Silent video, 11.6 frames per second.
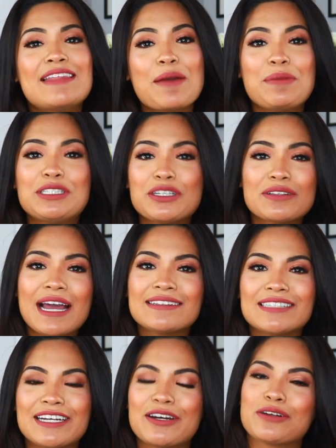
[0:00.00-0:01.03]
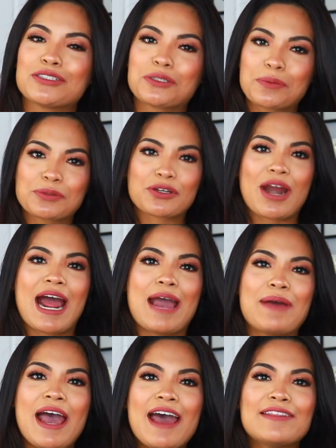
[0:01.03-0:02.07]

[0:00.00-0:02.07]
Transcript: That means you liked it and also subscribe.